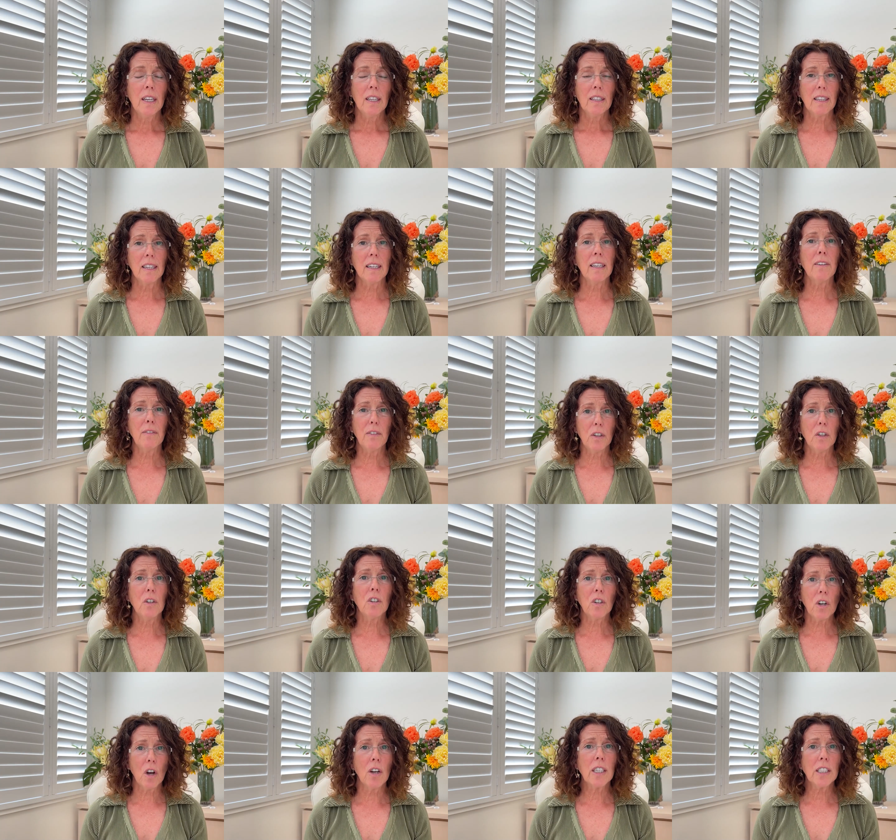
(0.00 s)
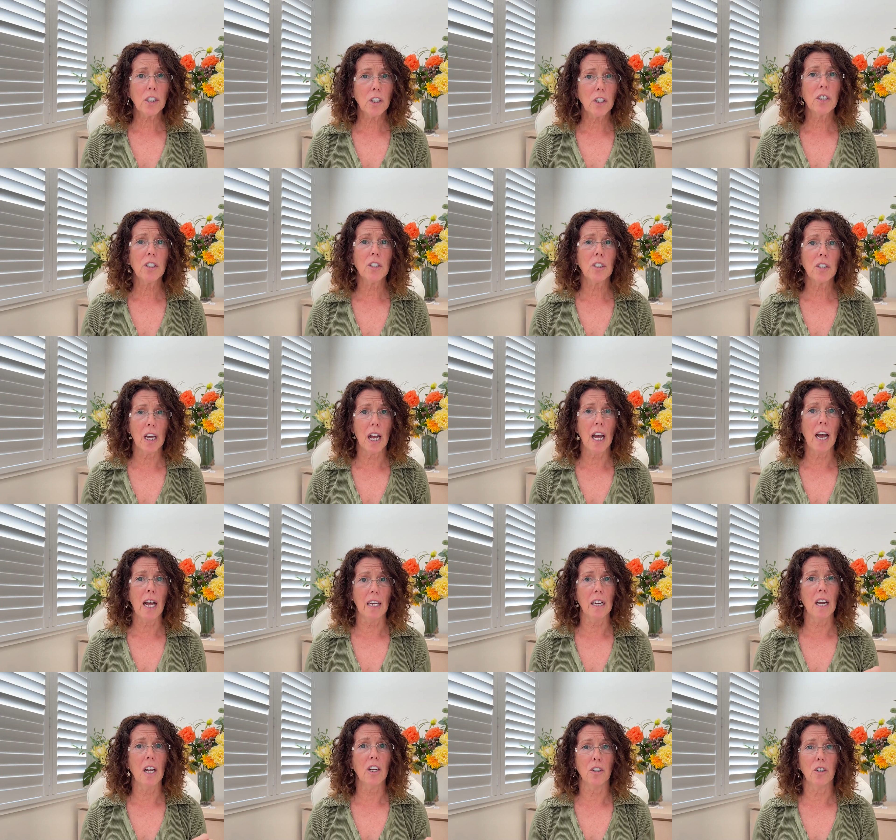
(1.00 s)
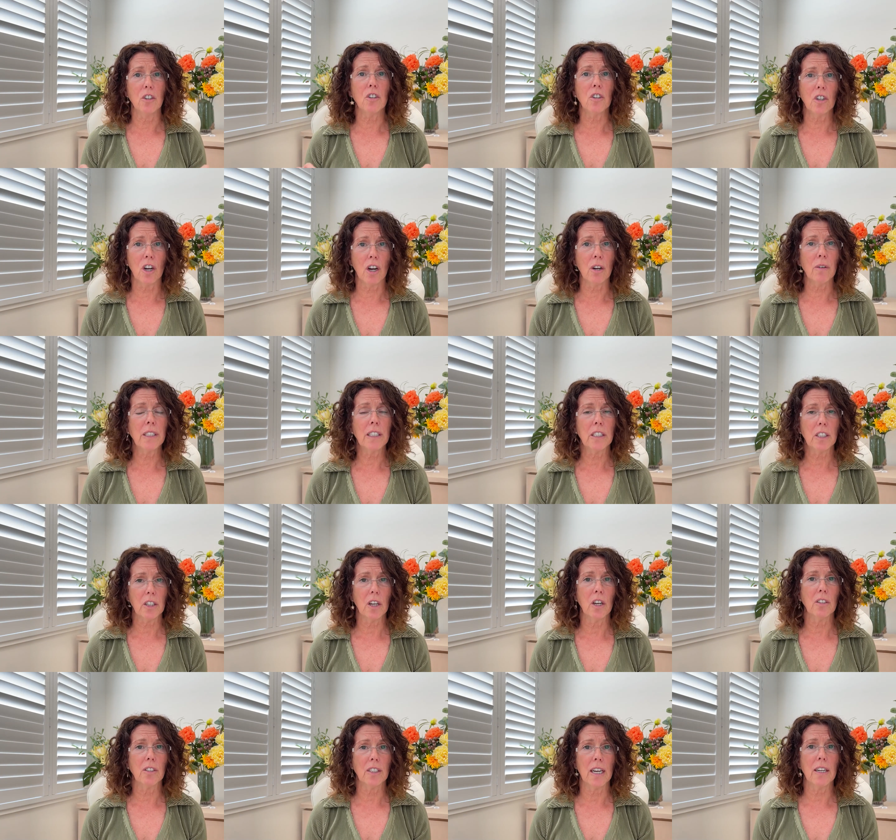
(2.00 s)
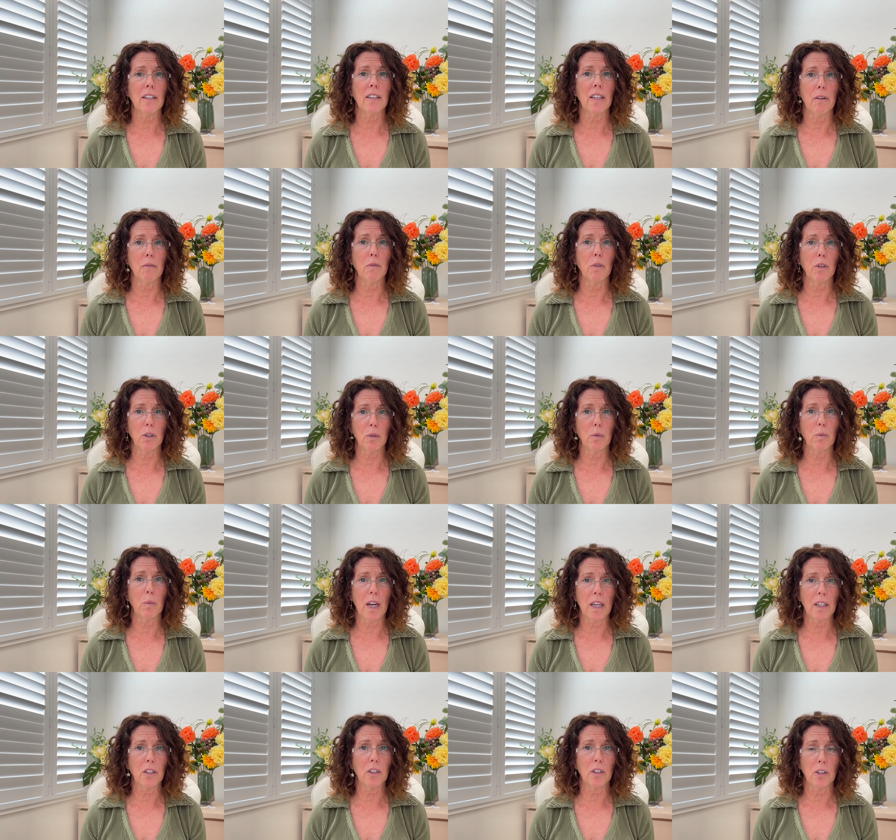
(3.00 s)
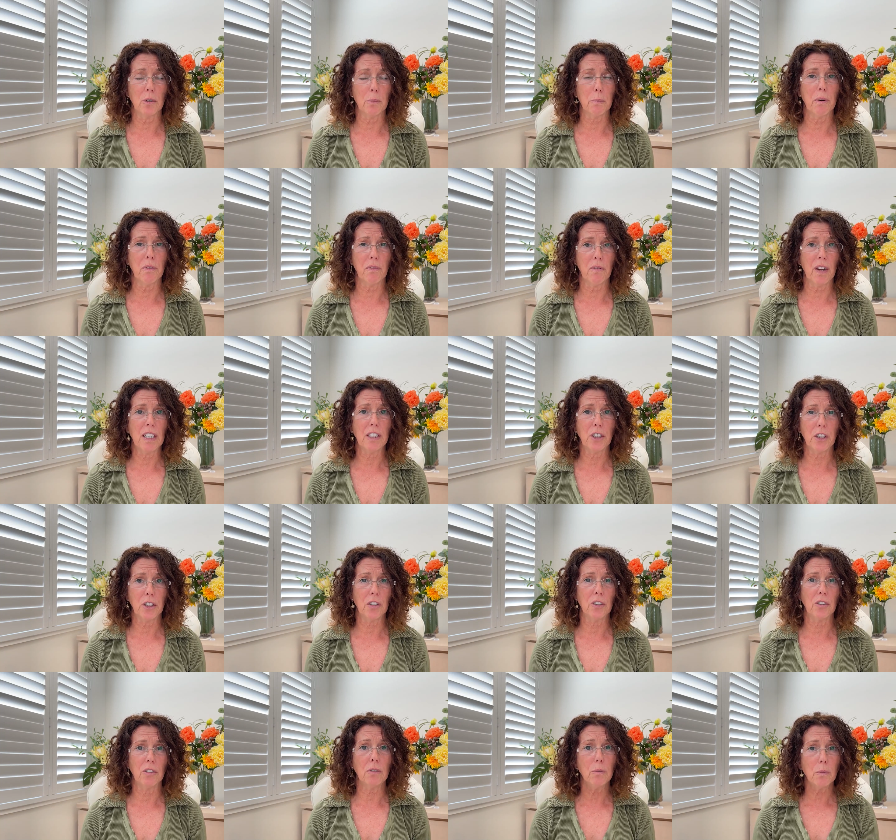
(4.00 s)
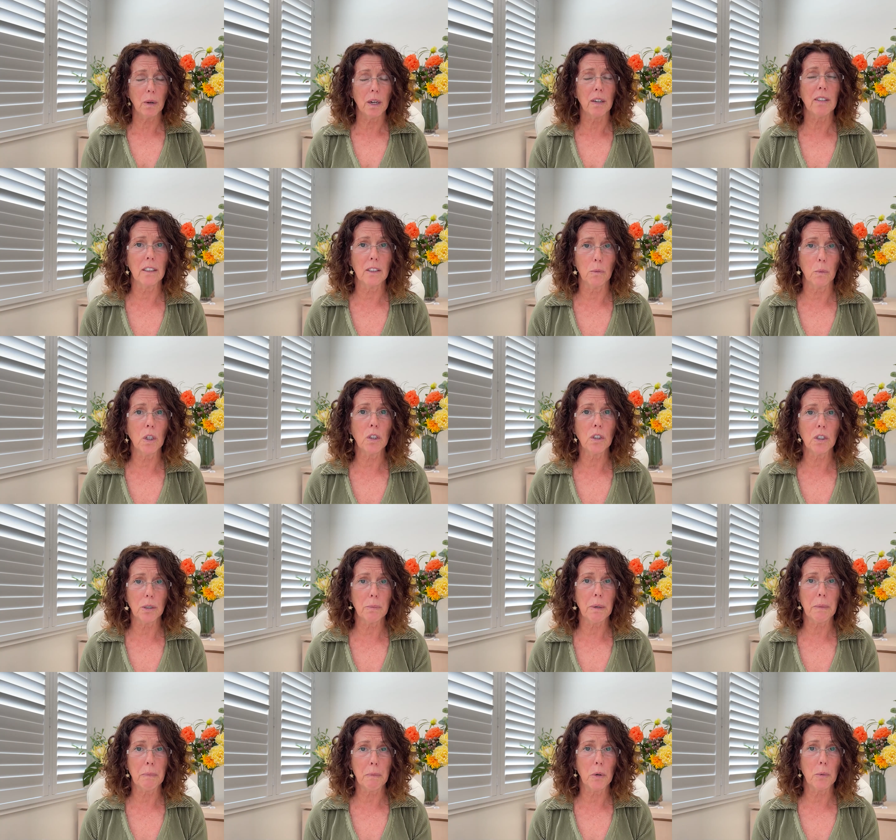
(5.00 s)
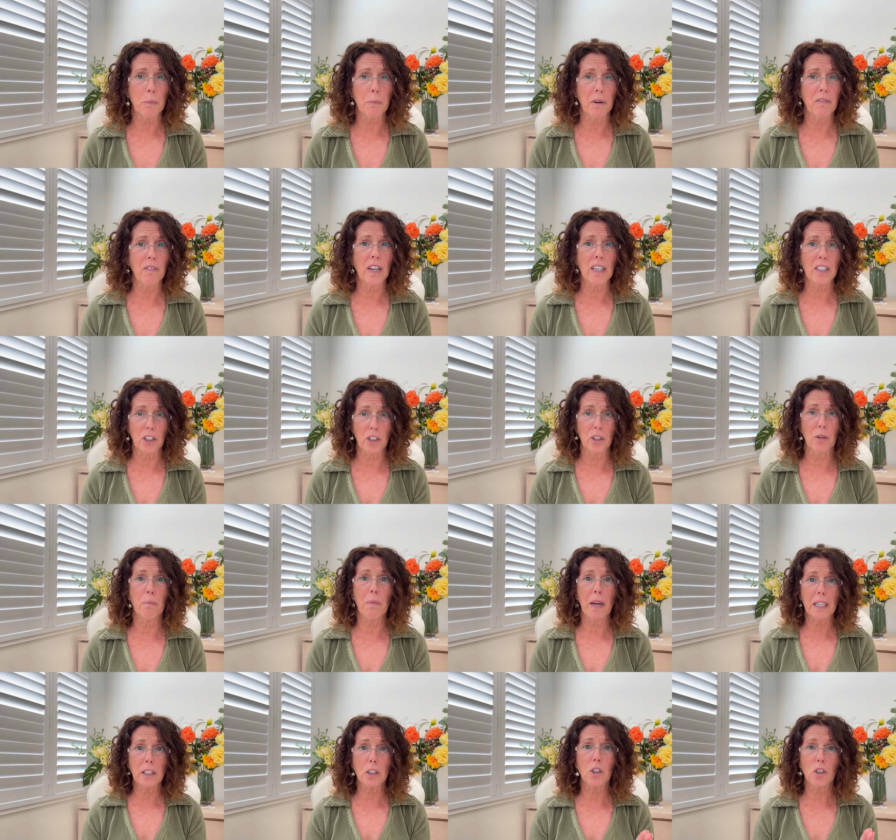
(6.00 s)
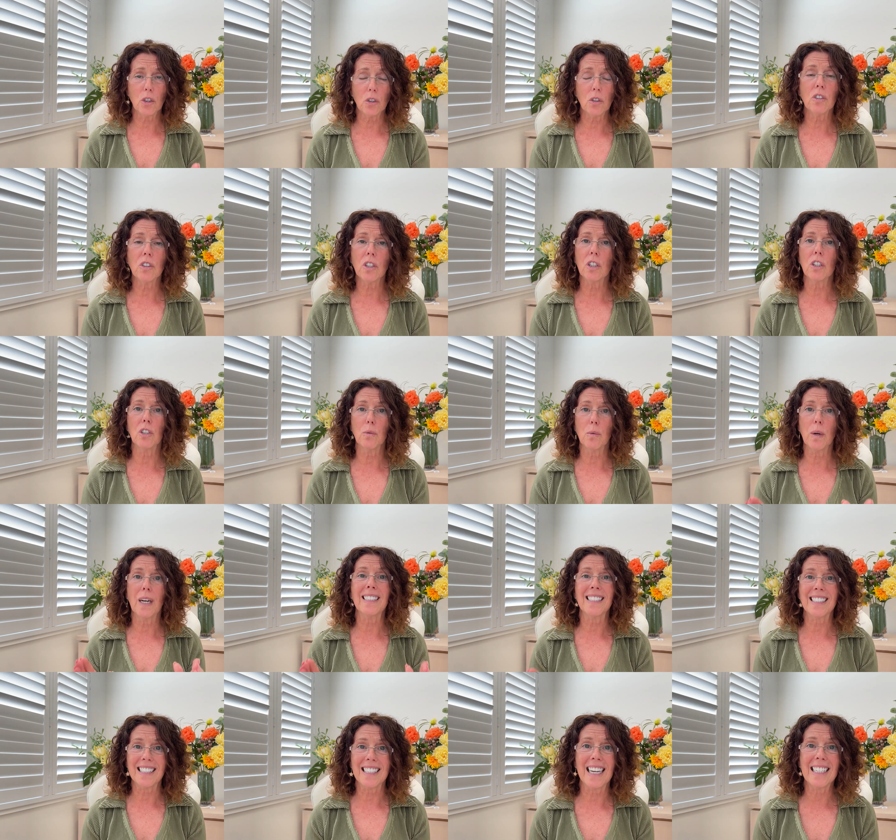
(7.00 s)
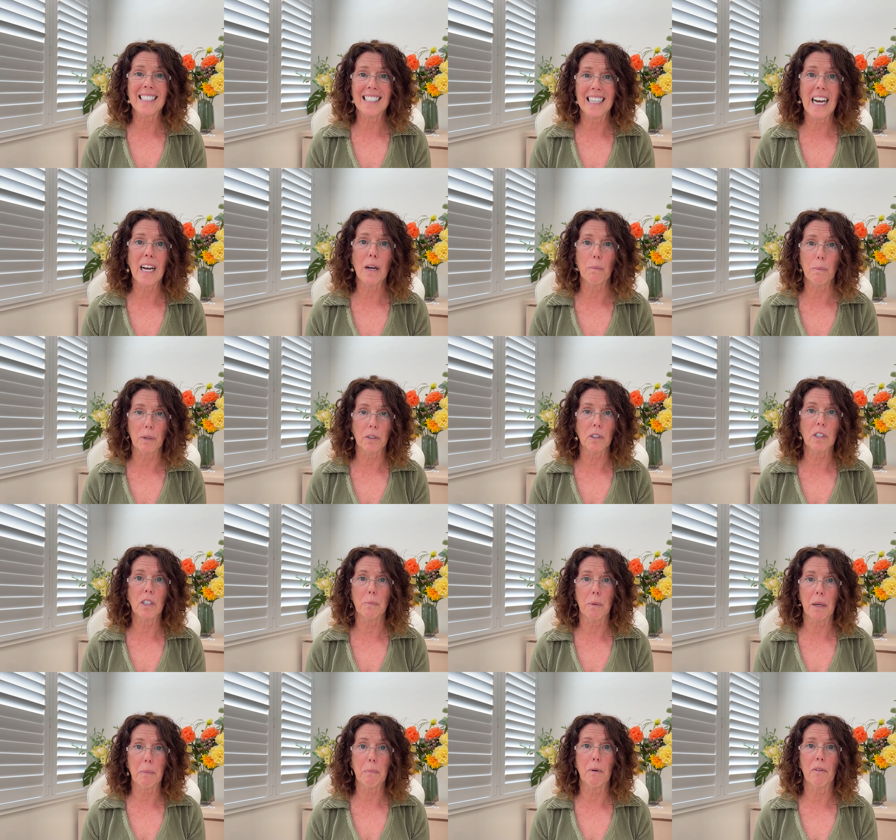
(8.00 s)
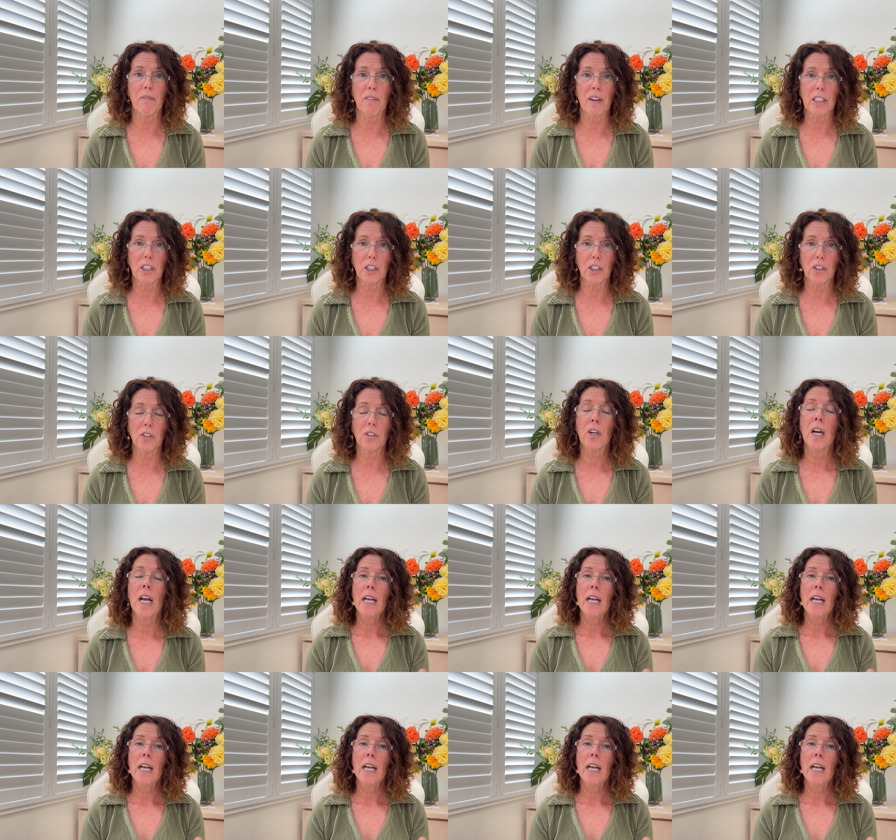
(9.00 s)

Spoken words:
that if you're going to do that and you're going to go down that route where you look professional, where you want to be more professional, make sure that you are set up to be professional.